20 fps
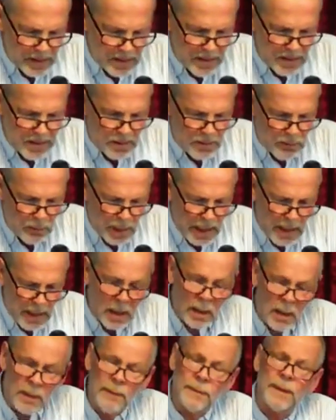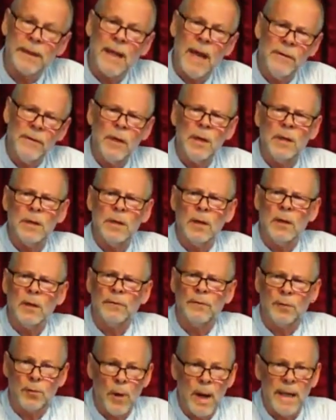Well, the covenant of
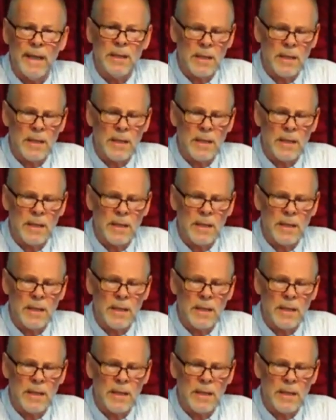grace